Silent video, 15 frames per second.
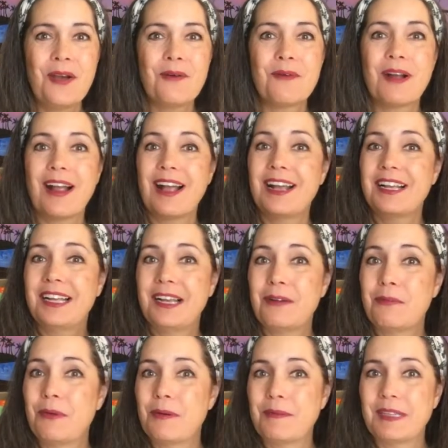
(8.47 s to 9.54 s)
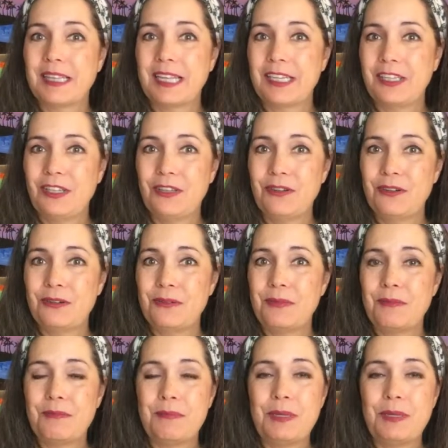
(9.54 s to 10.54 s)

where I help women like you